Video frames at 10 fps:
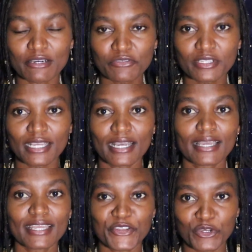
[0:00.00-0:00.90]
Africa
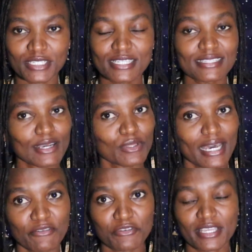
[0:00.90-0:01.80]
and not South
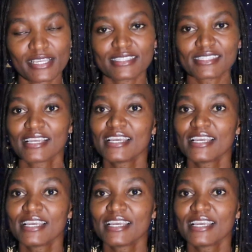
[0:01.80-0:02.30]
Africans.